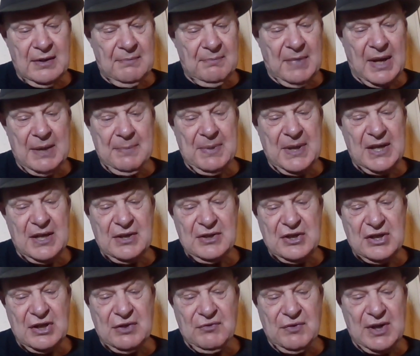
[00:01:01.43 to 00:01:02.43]
may be
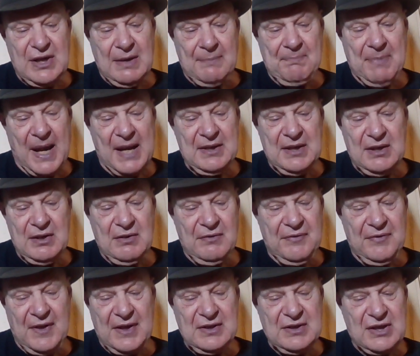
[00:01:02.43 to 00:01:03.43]
considering the banning
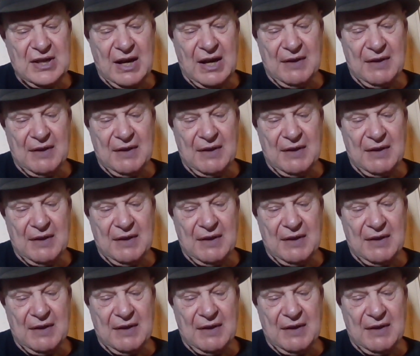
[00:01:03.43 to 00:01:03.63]
of face